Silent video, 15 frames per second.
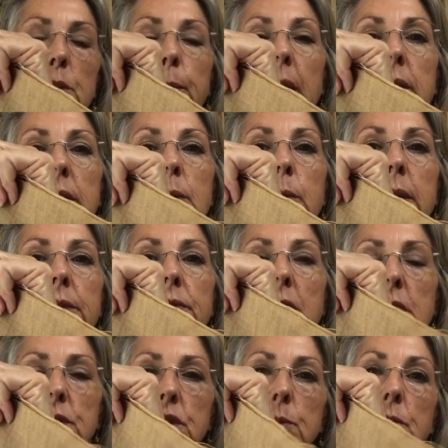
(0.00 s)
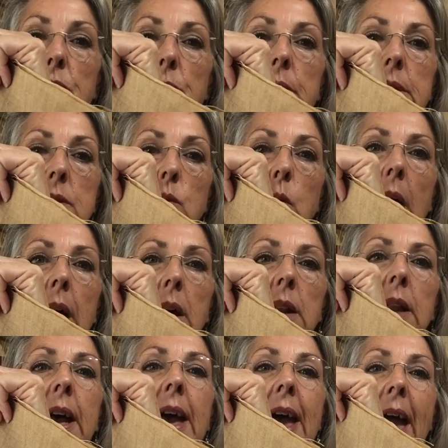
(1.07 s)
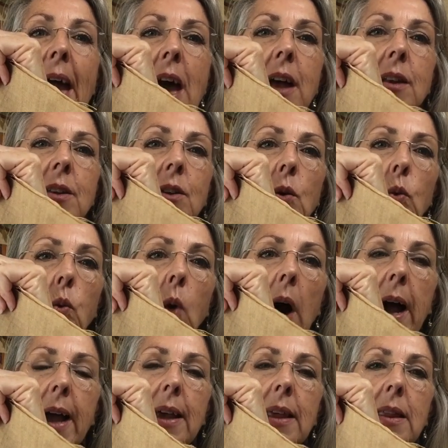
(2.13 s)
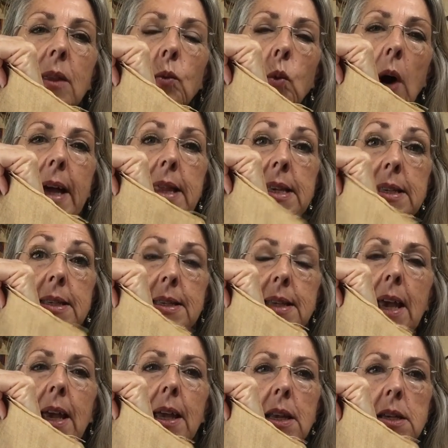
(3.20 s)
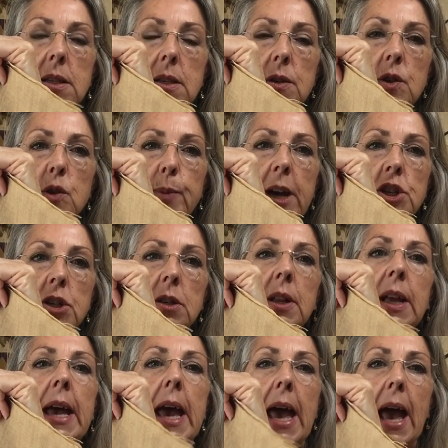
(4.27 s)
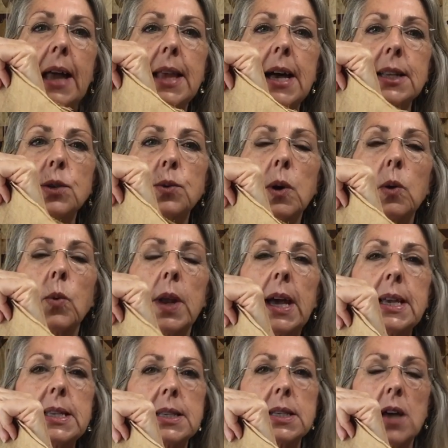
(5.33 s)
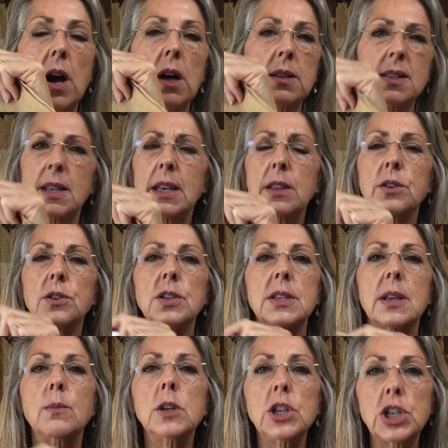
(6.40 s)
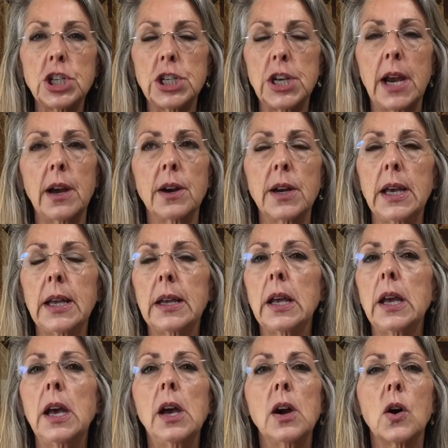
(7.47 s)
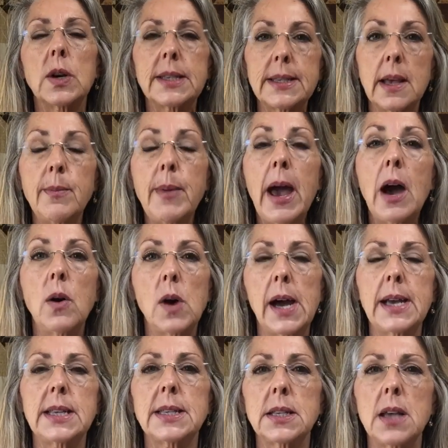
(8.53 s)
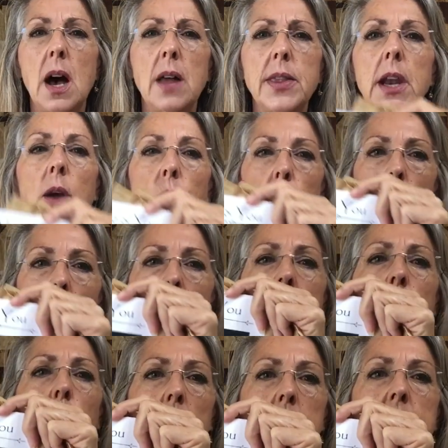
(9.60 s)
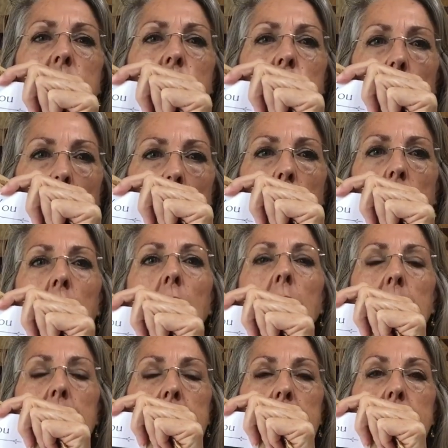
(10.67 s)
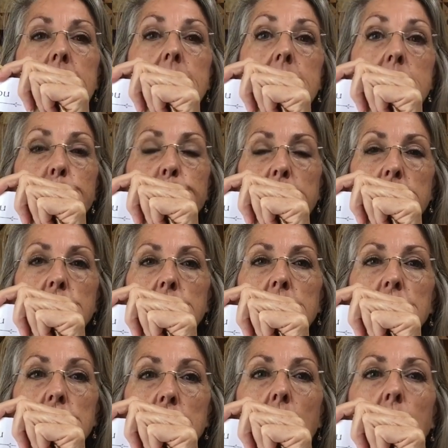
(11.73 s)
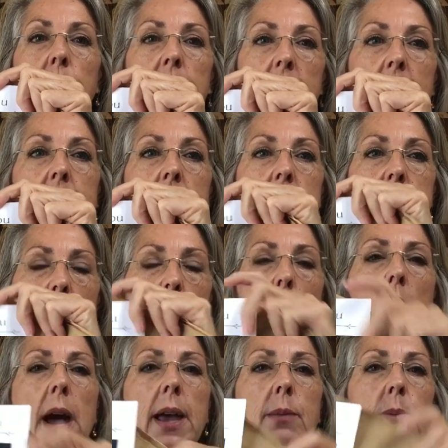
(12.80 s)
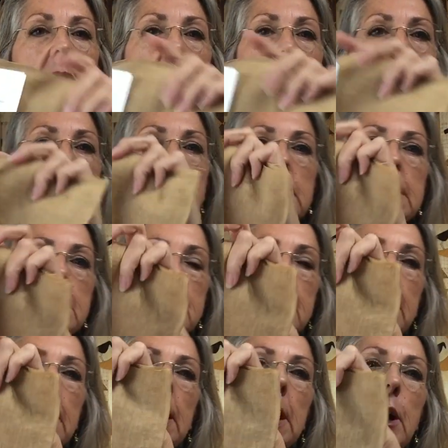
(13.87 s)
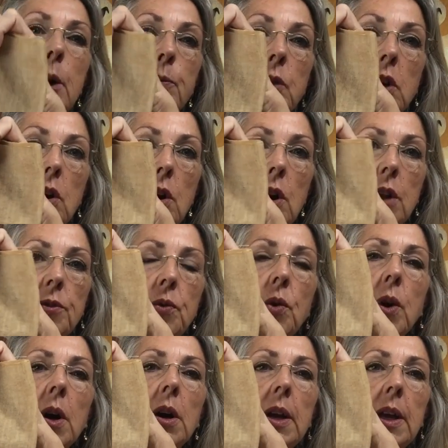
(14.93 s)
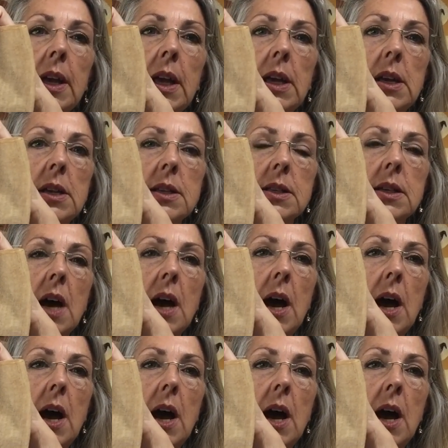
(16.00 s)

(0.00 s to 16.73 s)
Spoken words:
about in my FlossTube 3 as well, and why this saying is so special. And that's where when I saw either someone shared it or somehow I saw that it really was darker than this picture is showing, and that's why, because you can see the called for is